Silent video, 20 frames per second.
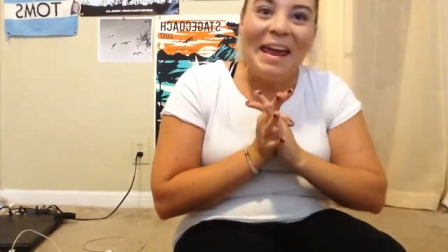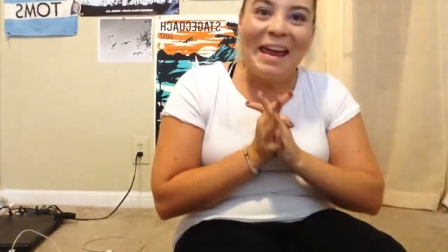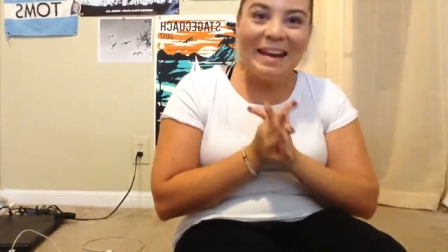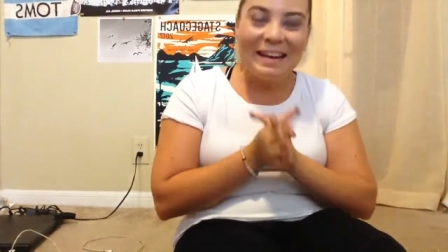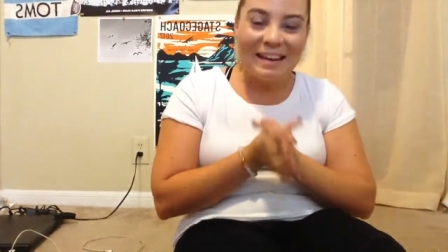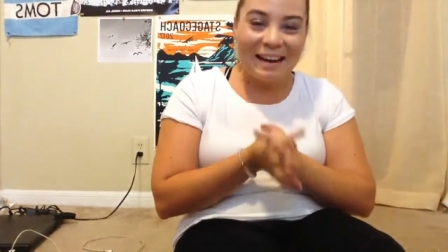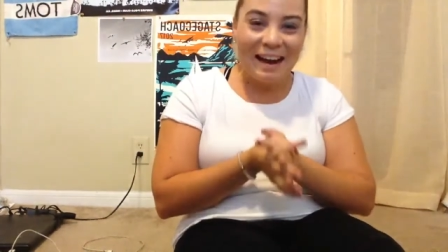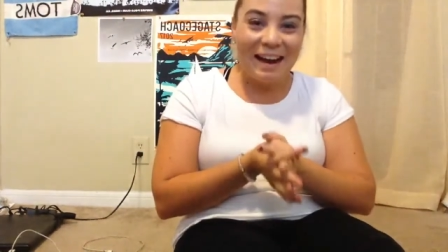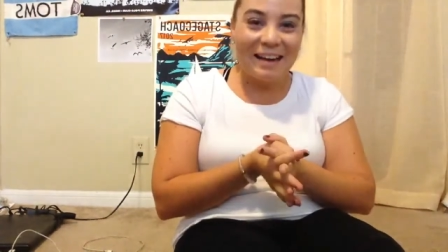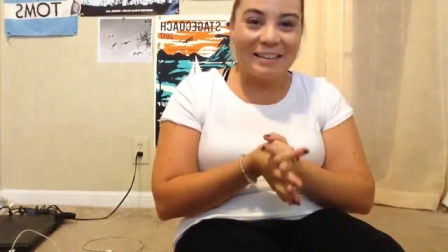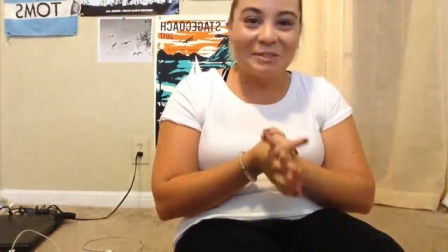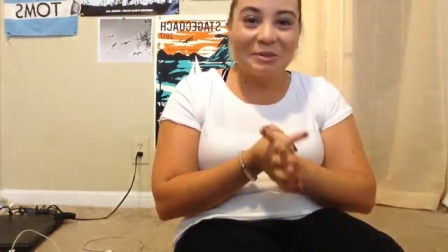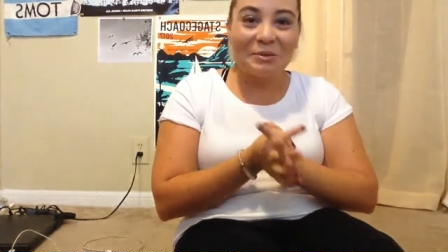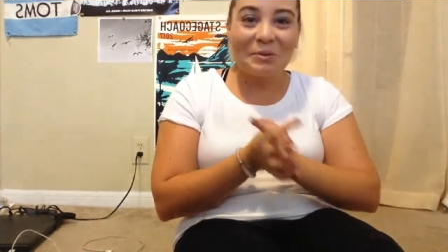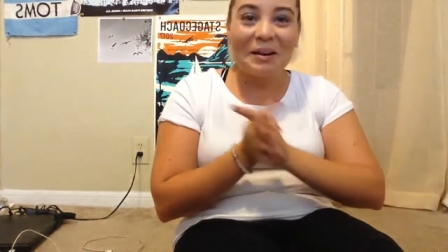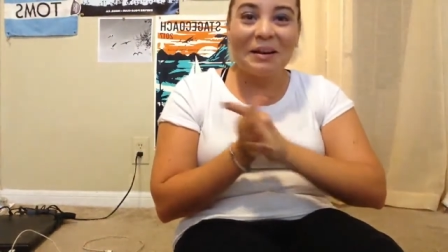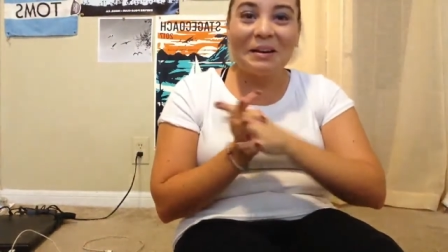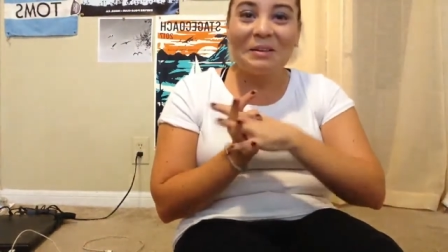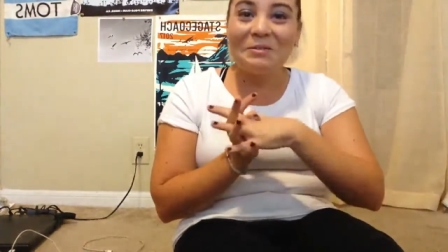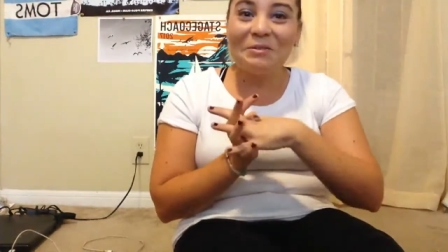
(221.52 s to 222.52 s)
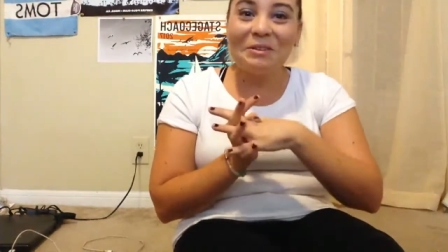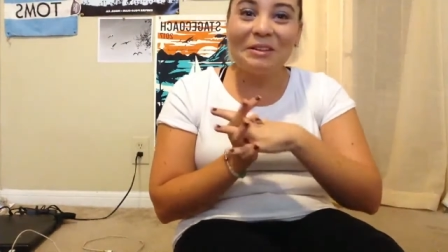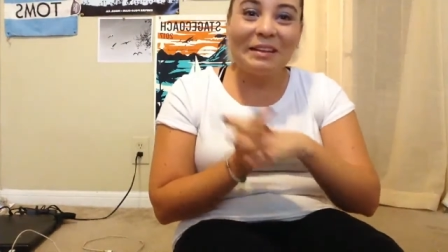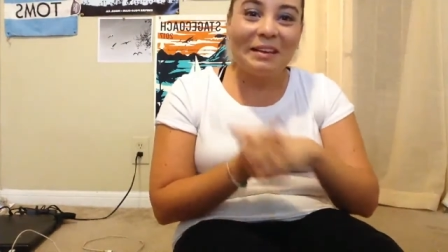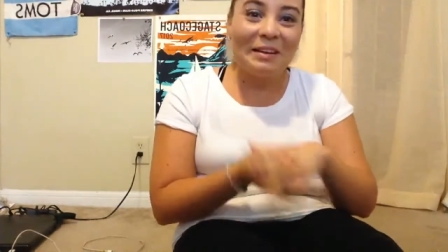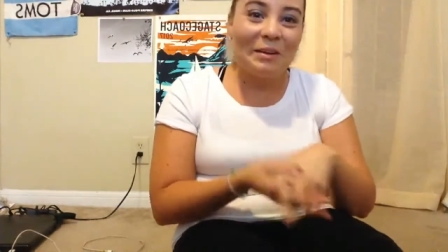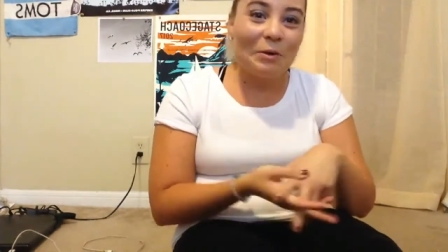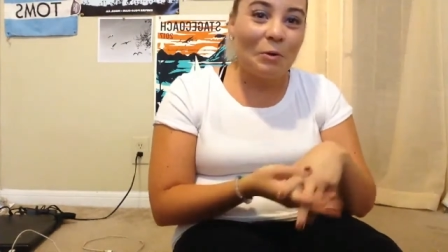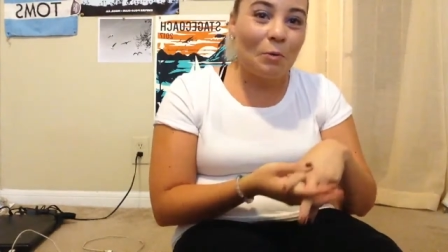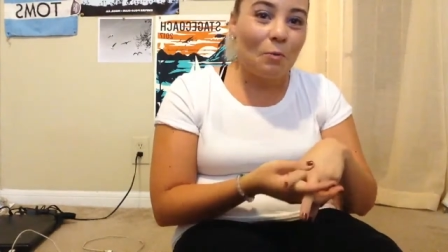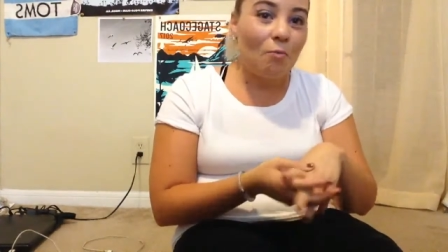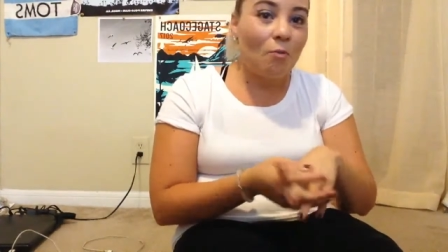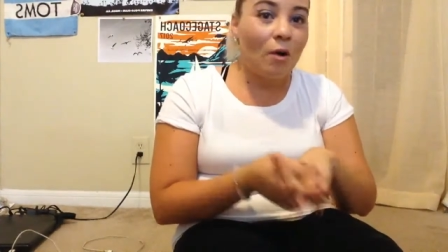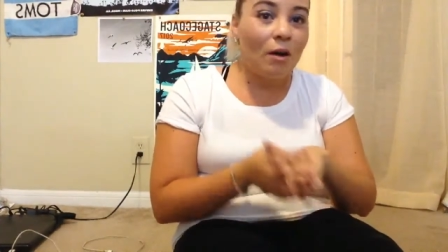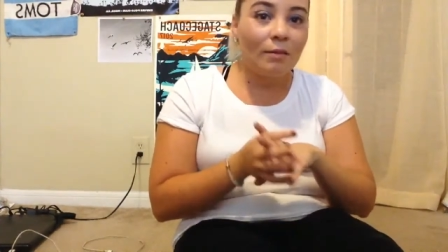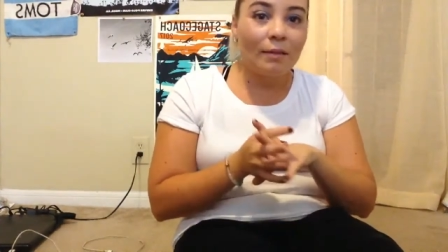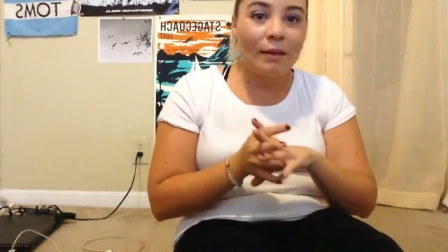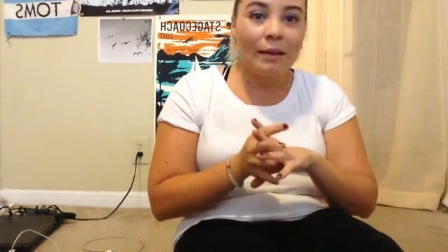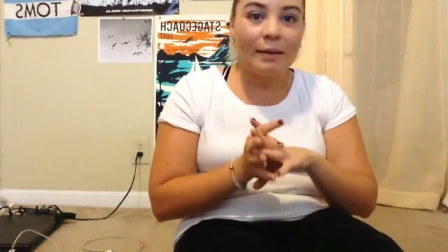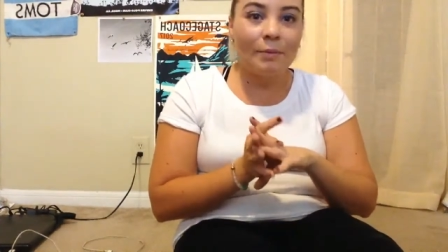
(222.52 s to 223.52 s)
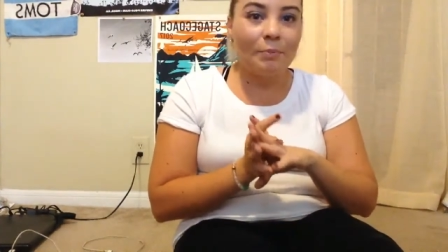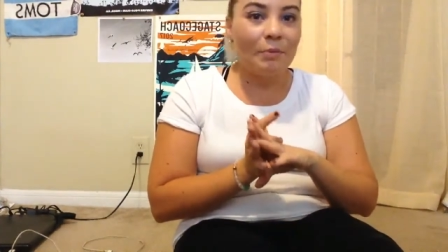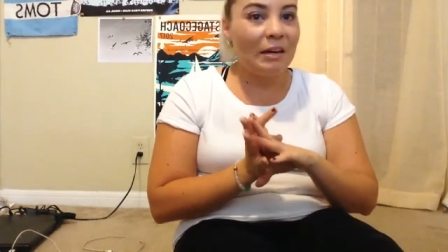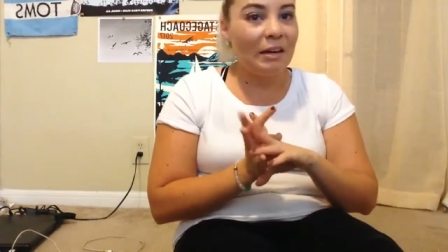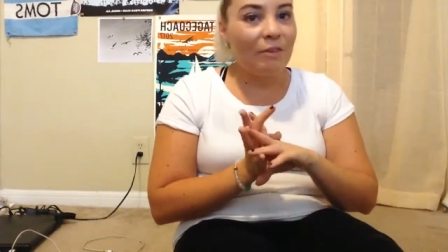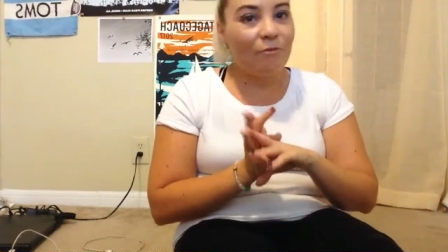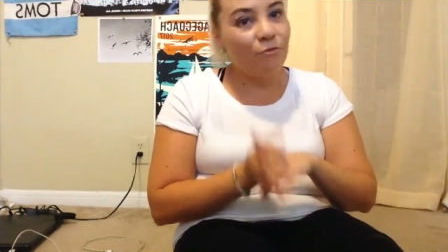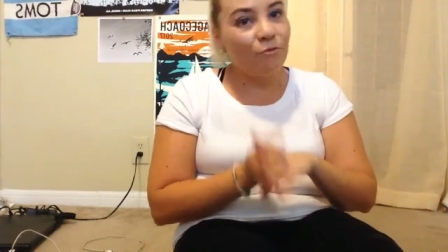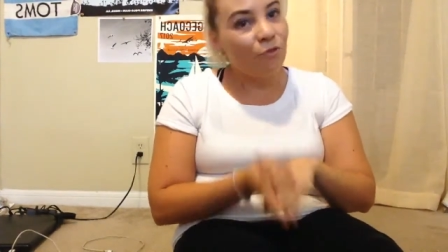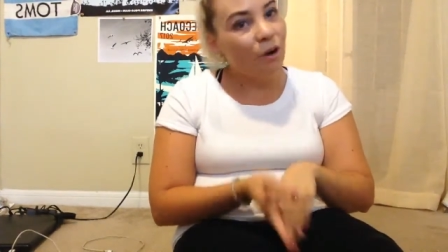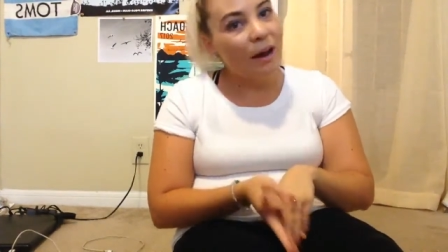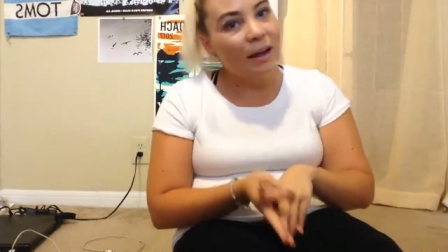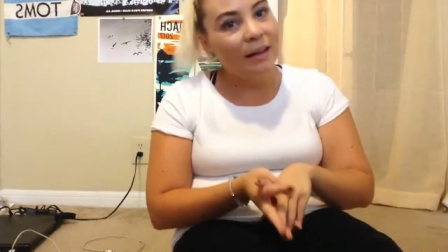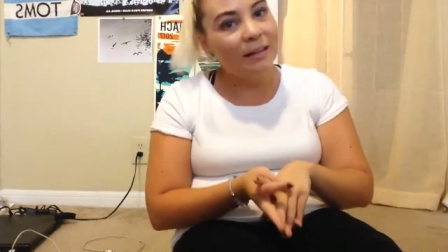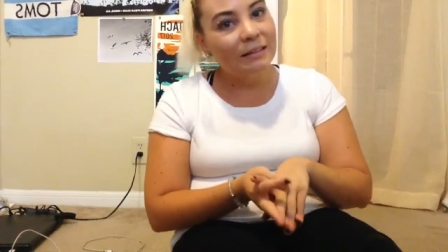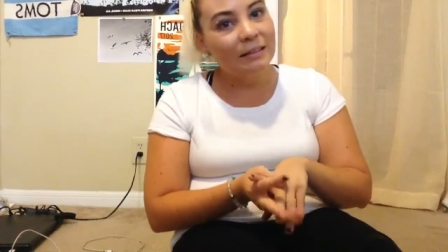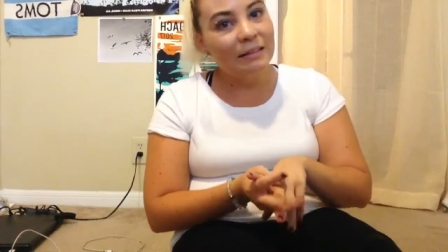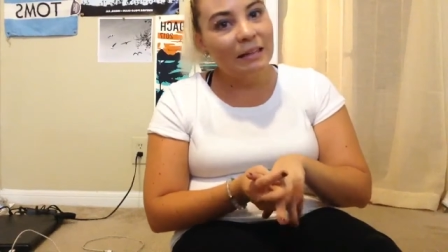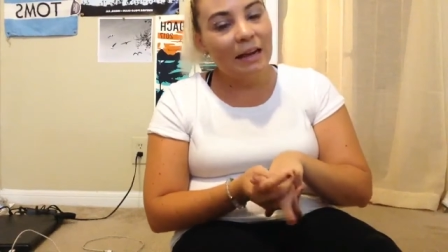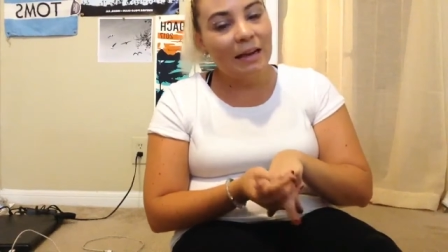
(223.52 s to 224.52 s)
in high school. I didn't really want like many friends.